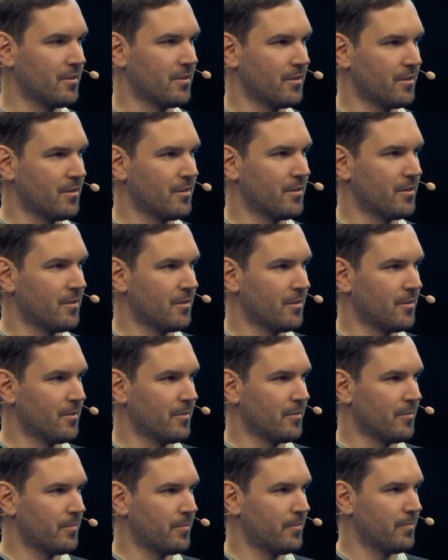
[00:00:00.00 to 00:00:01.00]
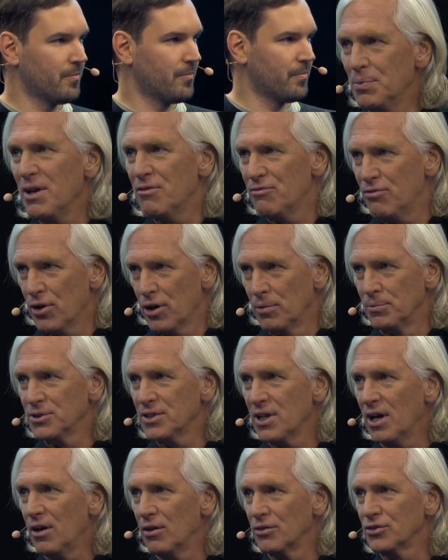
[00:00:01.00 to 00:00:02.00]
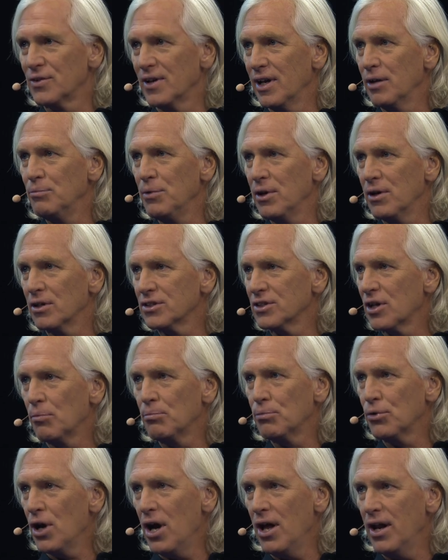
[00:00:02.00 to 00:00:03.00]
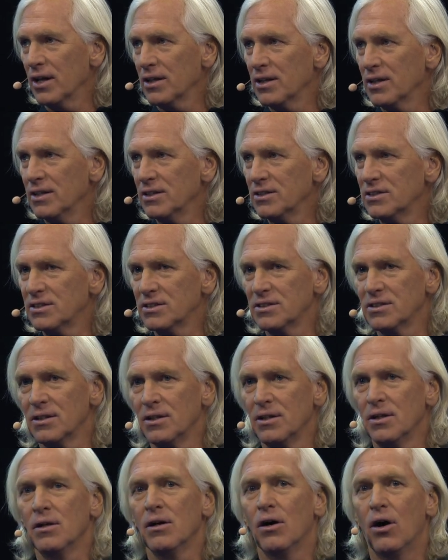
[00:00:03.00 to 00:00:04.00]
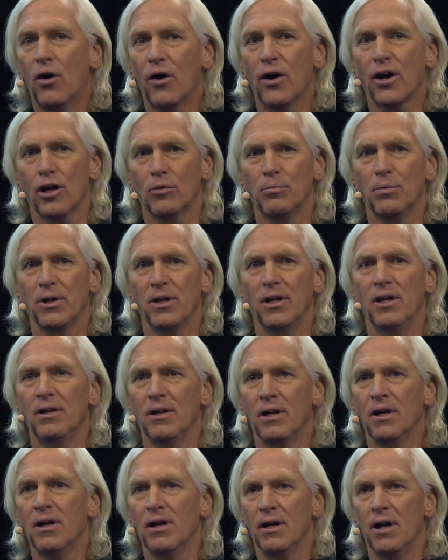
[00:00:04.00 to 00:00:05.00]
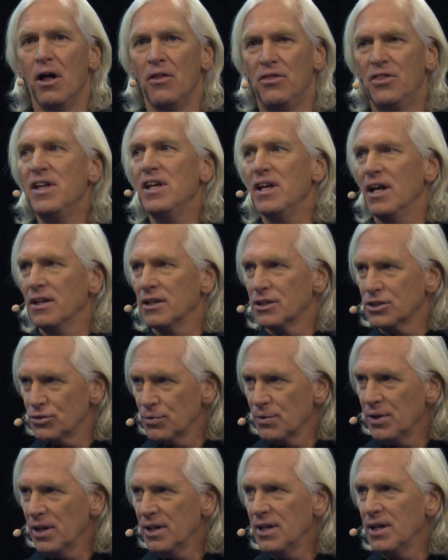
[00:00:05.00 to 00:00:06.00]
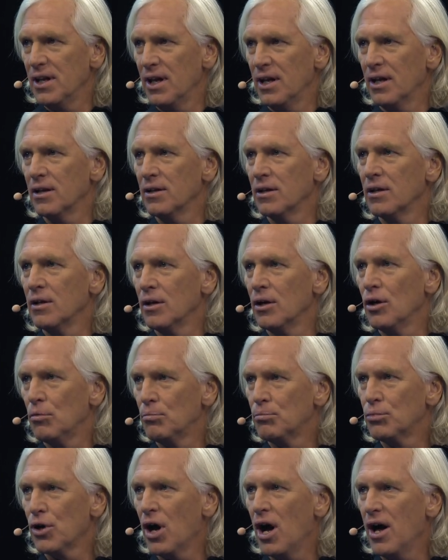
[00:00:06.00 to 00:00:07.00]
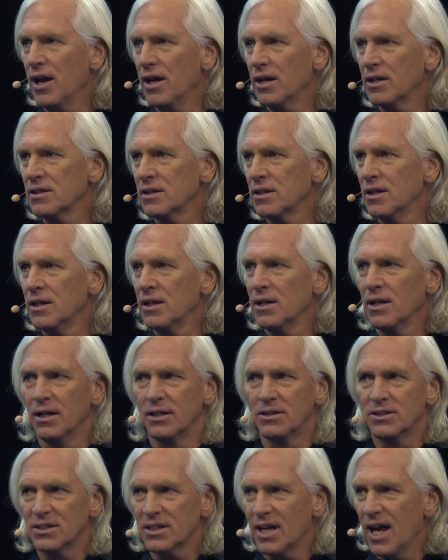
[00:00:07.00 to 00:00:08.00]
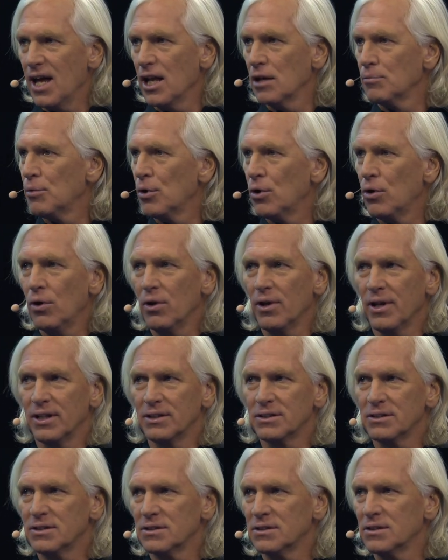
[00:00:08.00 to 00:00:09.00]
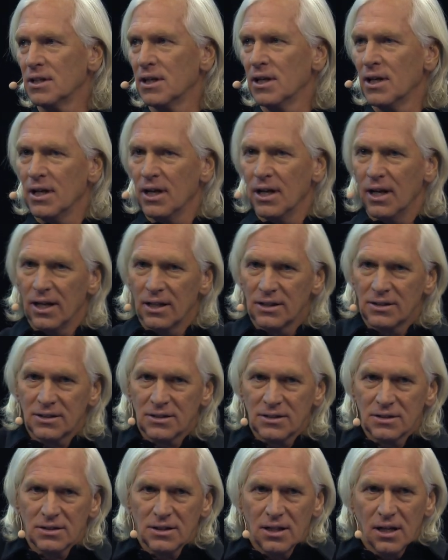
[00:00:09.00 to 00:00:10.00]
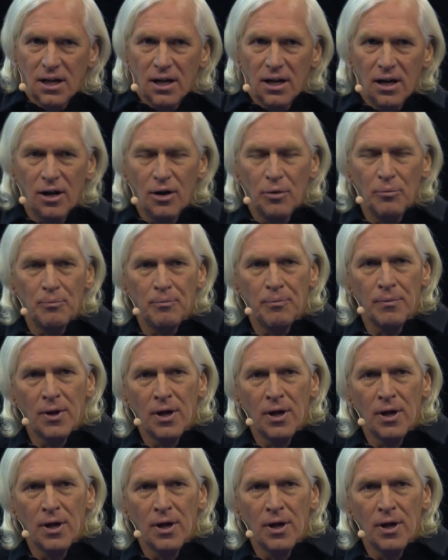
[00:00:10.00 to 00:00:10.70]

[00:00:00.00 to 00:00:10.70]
And the results speak for themselves, right? Because our product is arguably the industry leading yeah. product. It's scalable. It's it's um,